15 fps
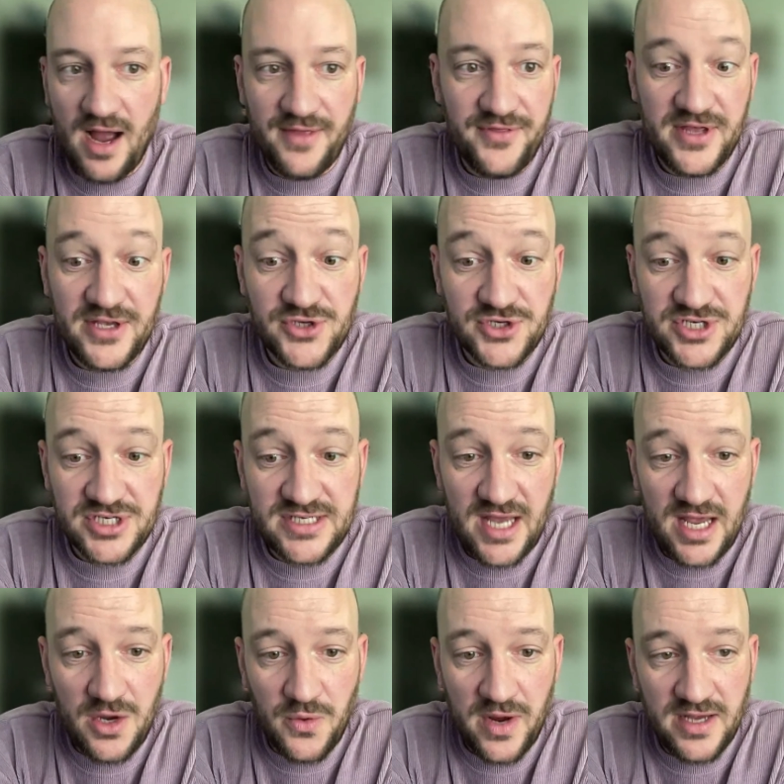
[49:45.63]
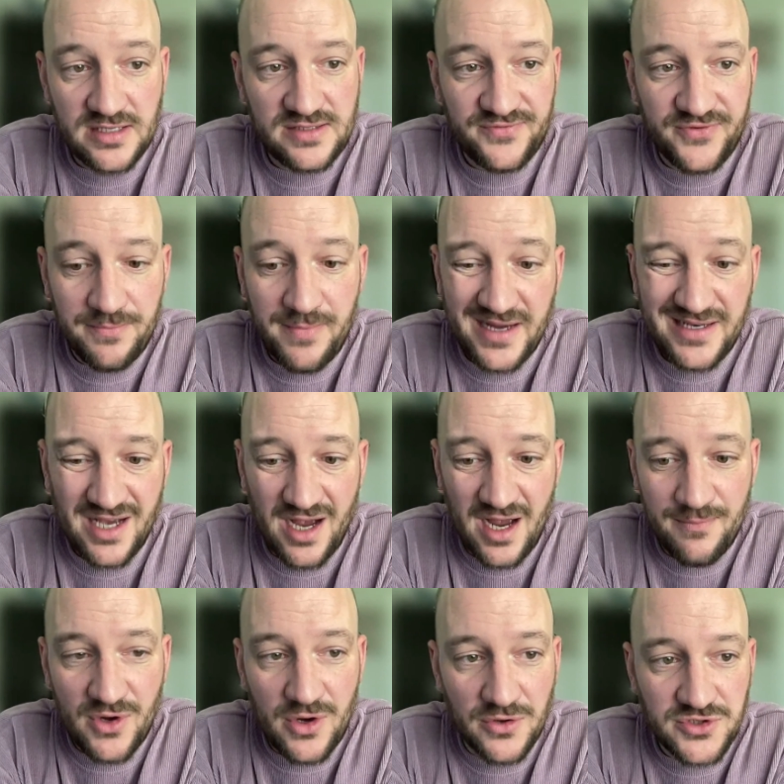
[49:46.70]
These are just takeaways from my
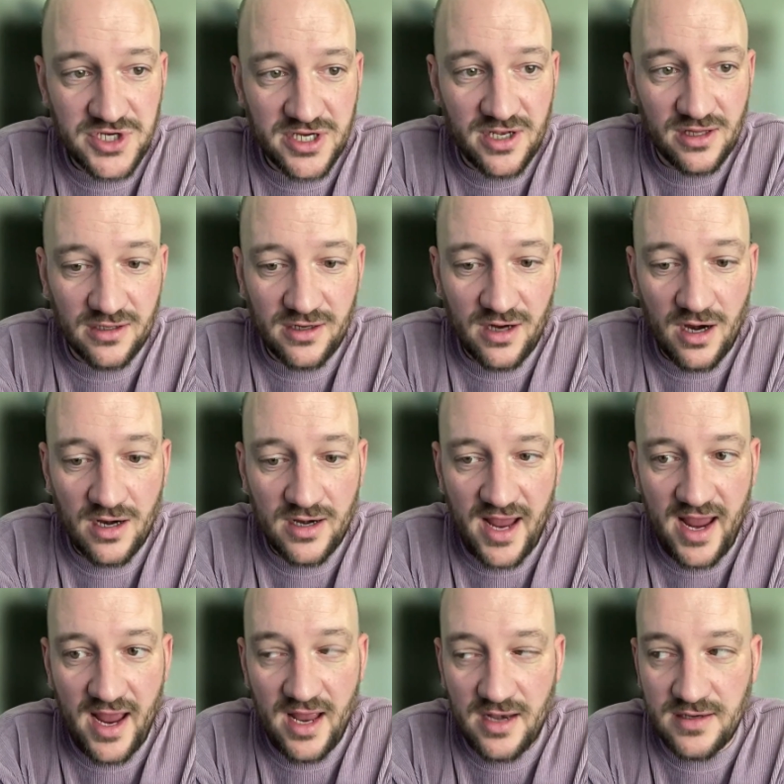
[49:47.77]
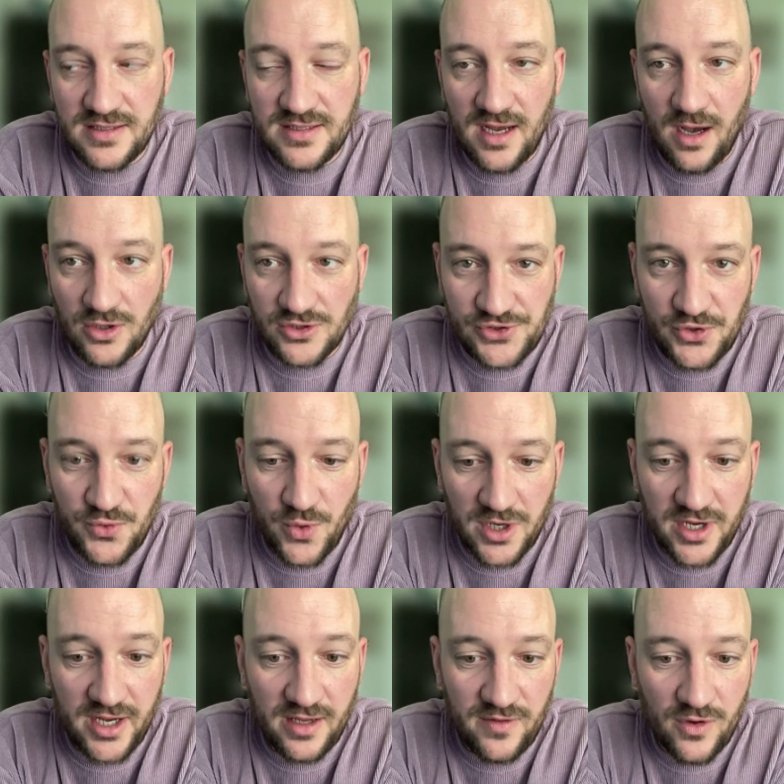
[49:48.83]
time coaching color guard and also
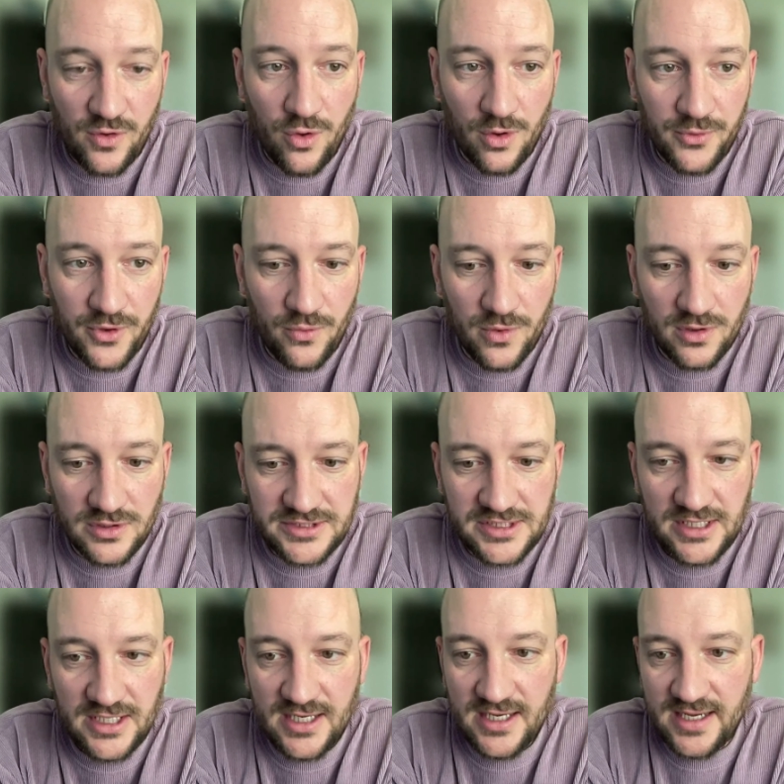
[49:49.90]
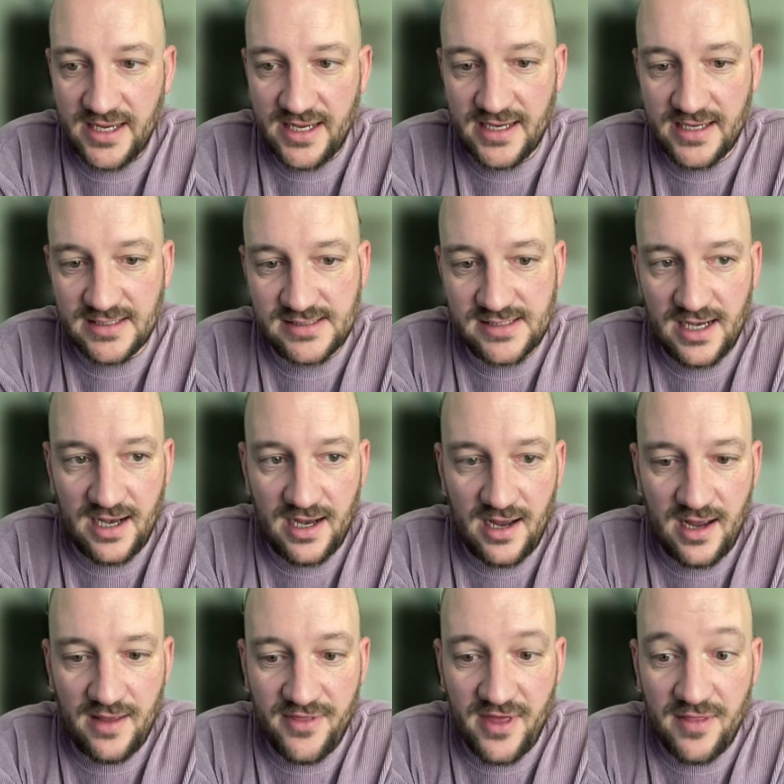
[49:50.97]
working in the corporate world, is
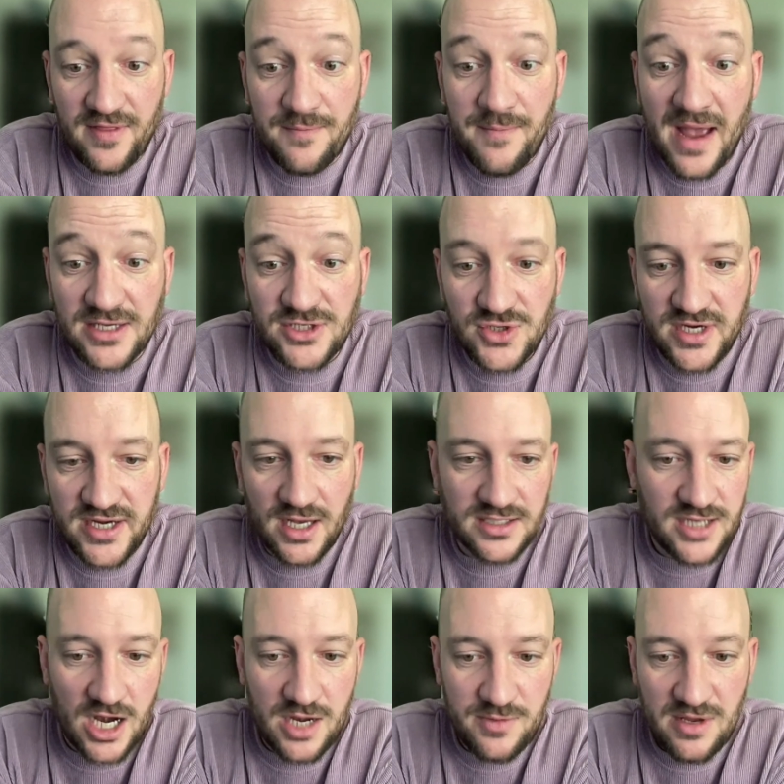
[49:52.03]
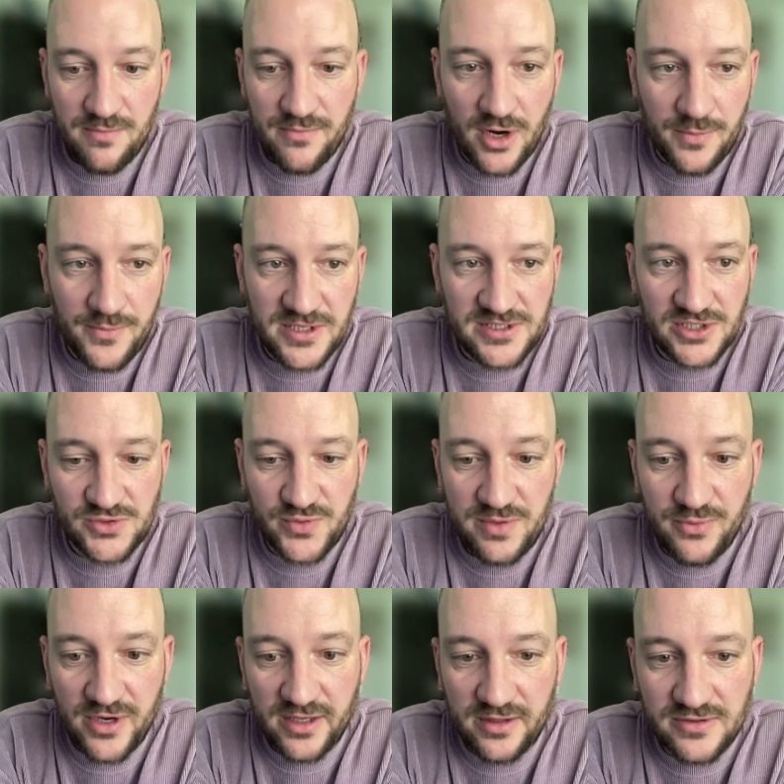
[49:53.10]
that the mastery, autonomy, and purpose, as we
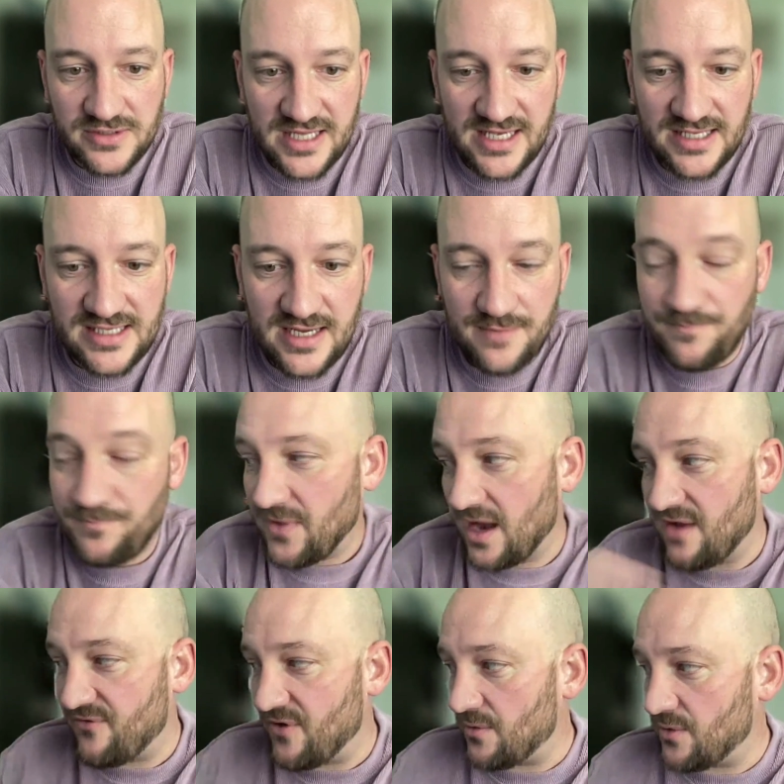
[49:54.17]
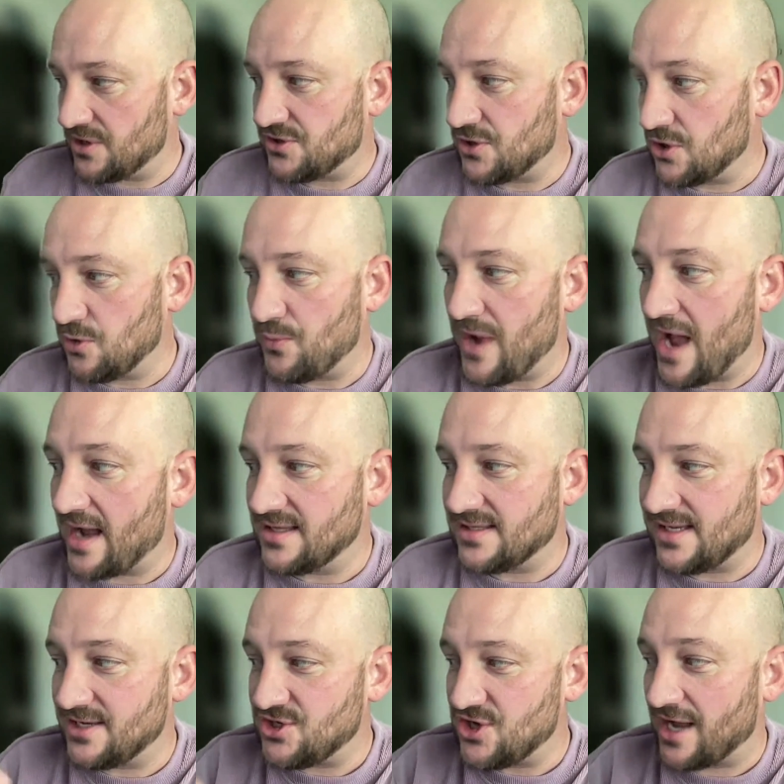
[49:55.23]
bring those things in, and if I were to circle back and
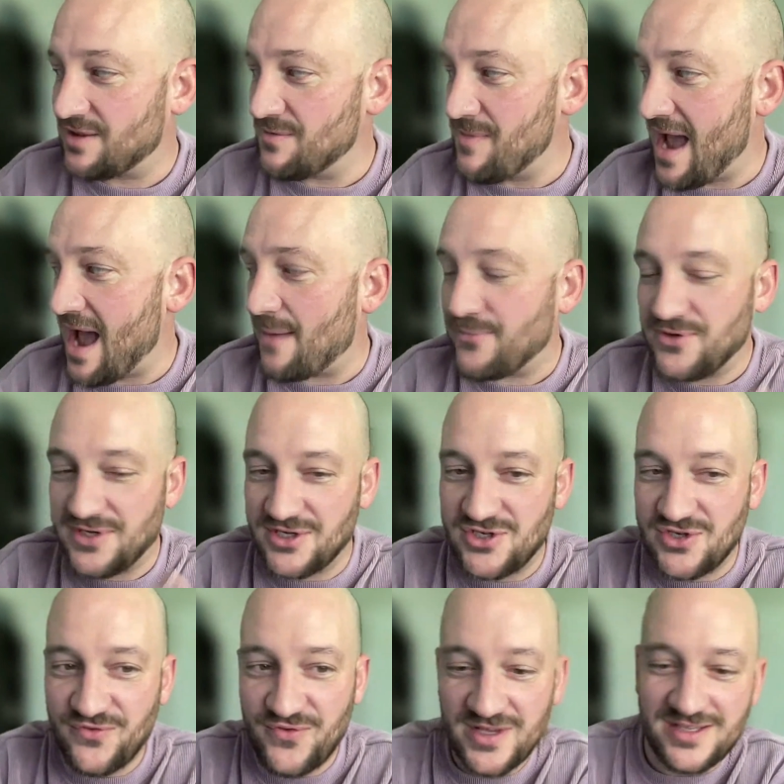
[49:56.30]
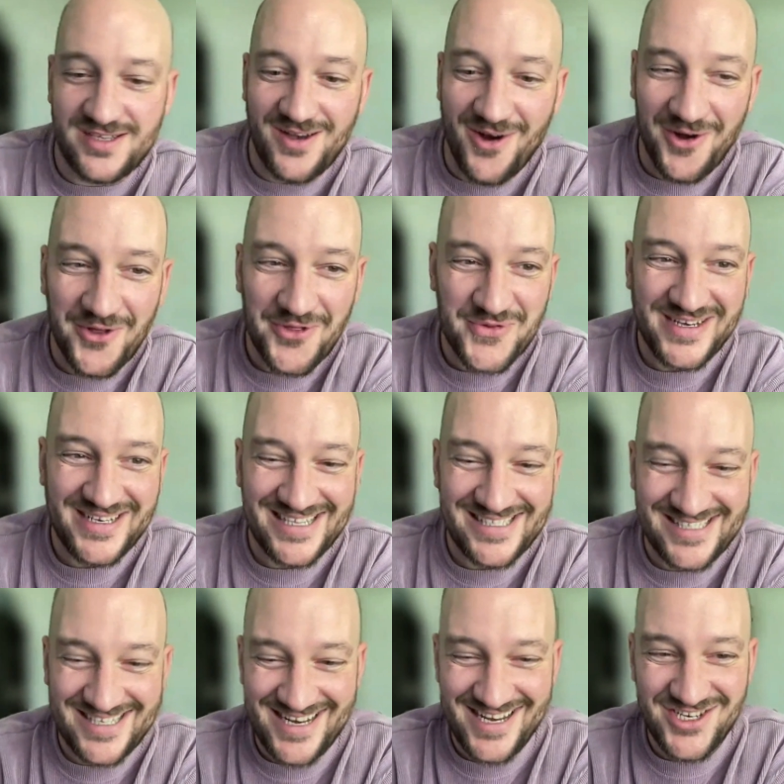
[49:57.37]
say, check the map, did you visit all 3
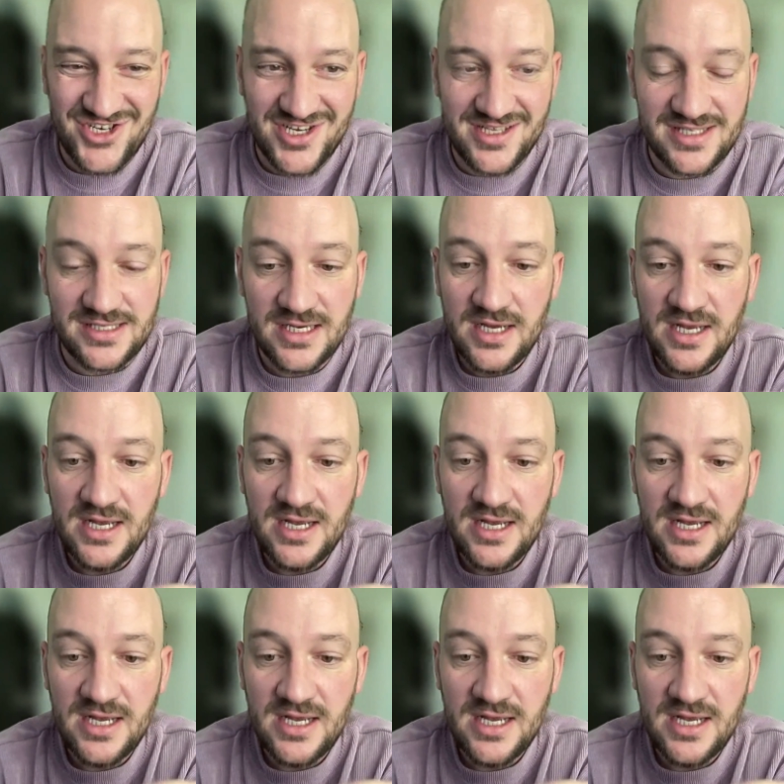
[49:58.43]
destinations?